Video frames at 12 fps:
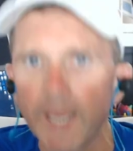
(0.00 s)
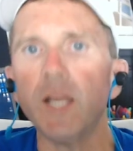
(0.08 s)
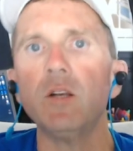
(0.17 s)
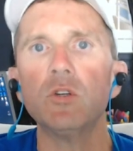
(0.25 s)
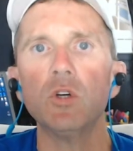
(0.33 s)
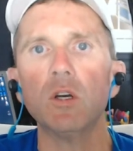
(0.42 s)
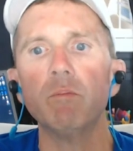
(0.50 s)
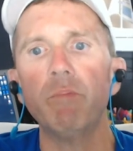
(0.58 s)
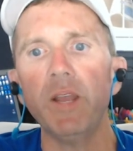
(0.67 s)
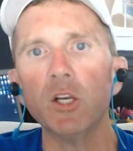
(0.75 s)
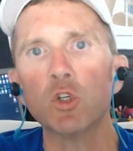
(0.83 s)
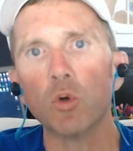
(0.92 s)
took a
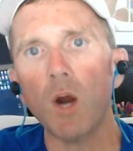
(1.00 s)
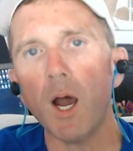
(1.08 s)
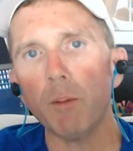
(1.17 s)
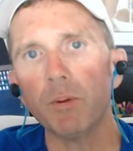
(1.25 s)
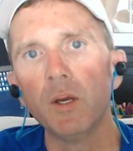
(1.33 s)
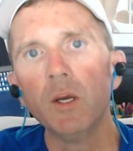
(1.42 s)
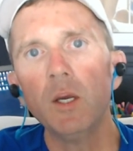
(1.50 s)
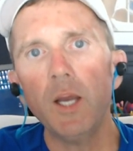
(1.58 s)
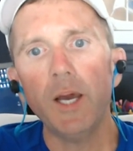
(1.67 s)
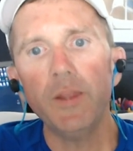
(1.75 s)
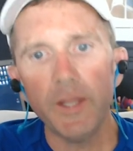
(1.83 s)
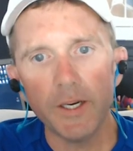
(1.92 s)
big drop,
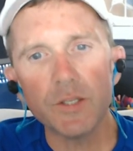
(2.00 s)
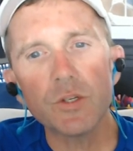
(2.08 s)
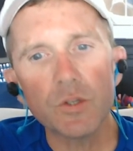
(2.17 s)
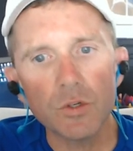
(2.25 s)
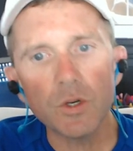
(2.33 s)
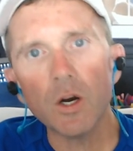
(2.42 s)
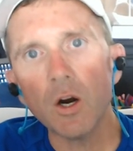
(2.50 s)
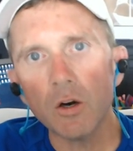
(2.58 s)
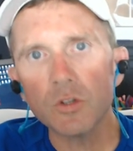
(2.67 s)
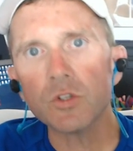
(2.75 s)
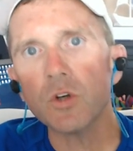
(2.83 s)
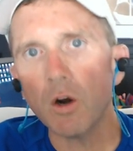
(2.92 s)
and then it's
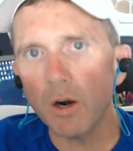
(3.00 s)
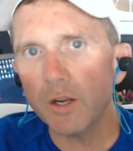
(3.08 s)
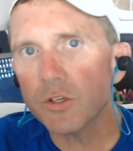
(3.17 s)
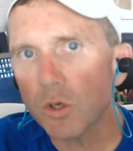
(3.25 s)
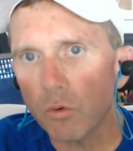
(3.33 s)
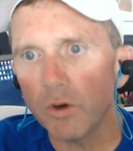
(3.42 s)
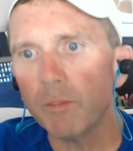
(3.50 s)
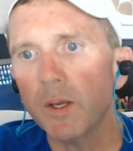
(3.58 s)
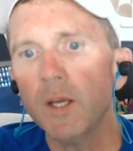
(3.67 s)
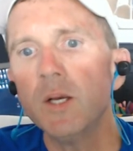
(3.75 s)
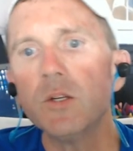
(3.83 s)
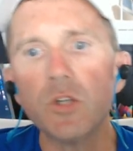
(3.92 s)
starting to creep.
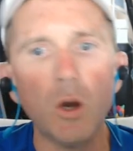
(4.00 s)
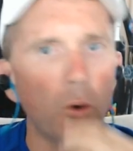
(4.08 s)
So